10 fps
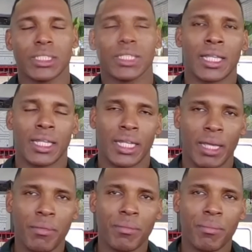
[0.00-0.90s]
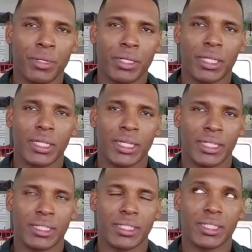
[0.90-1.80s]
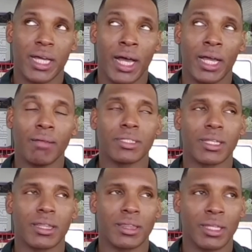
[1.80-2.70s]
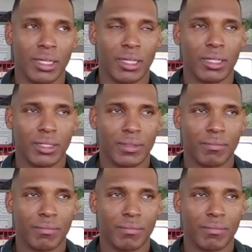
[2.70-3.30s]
And the name of the book is Time to Think,